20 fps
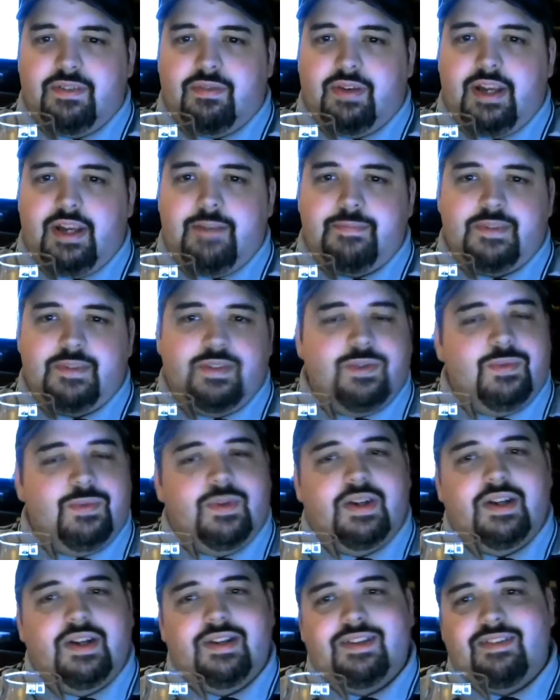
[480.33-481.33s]
grape
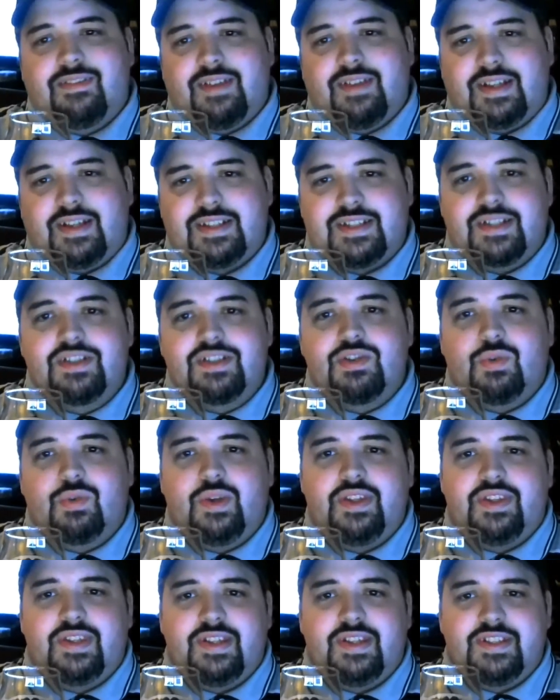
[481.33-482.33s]
to
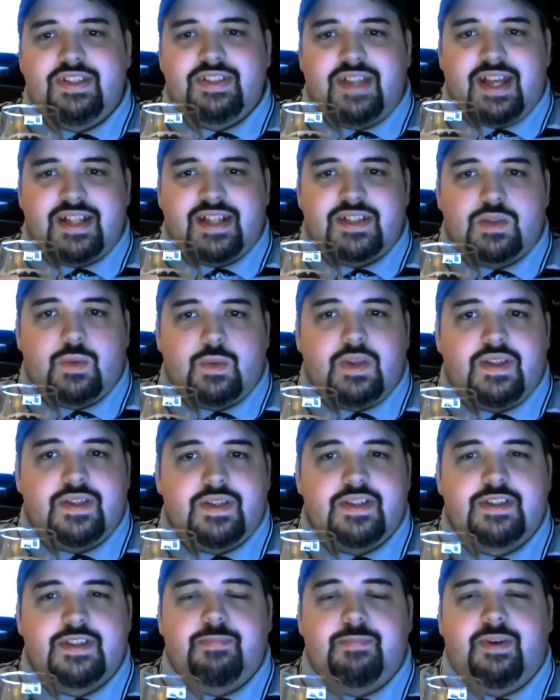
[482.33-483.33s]
accentuate things to add
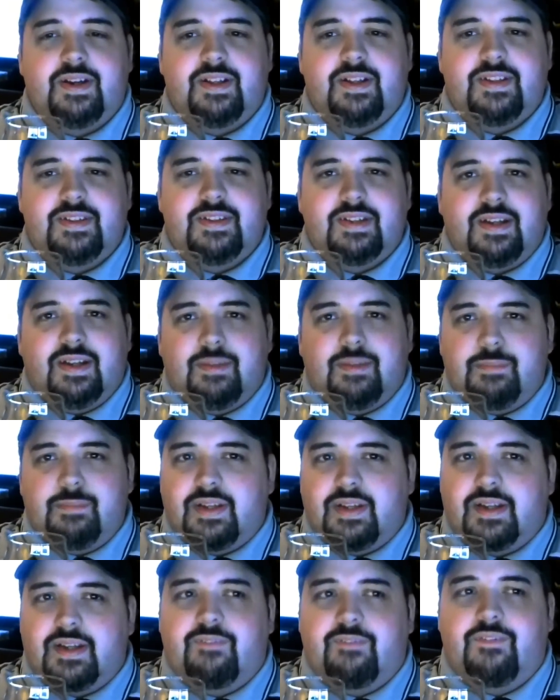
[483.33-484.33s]
sweetness, but I'm
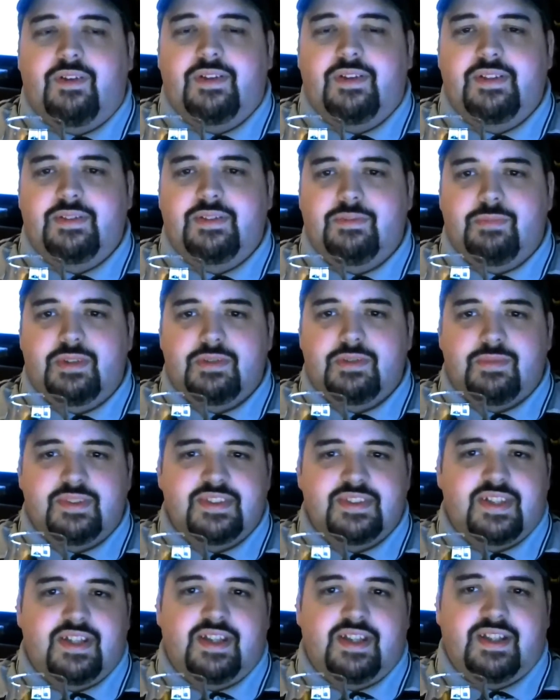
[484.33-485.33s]
not going to fault it too much because
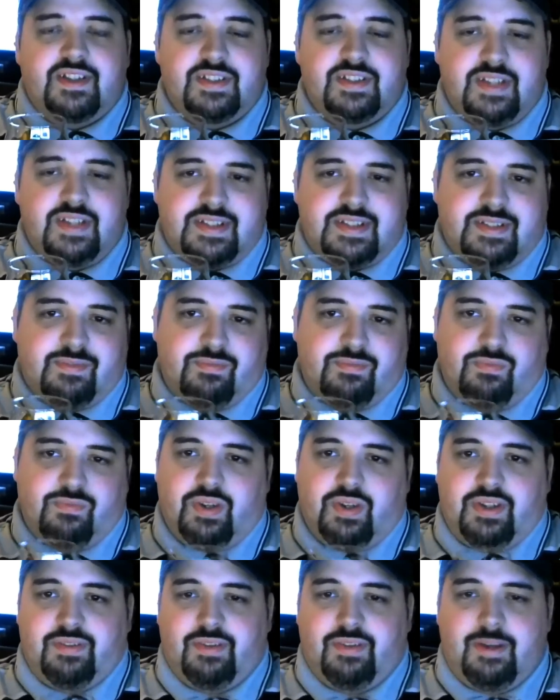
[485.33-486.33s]
I like to chase the
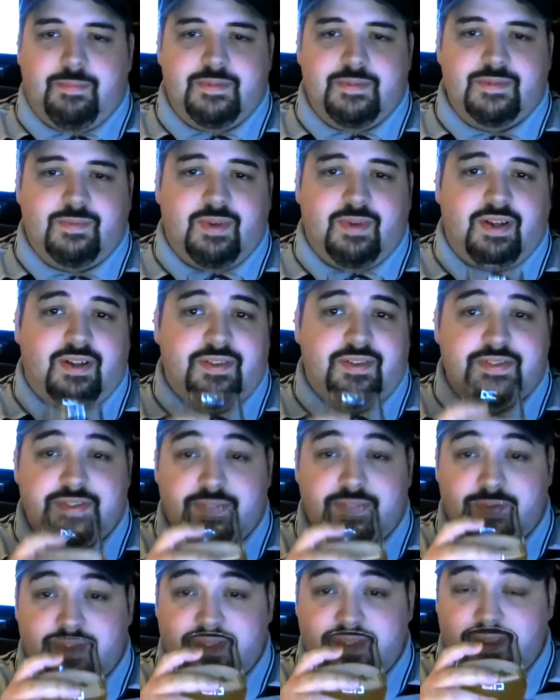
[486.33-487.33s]
white grape as well. So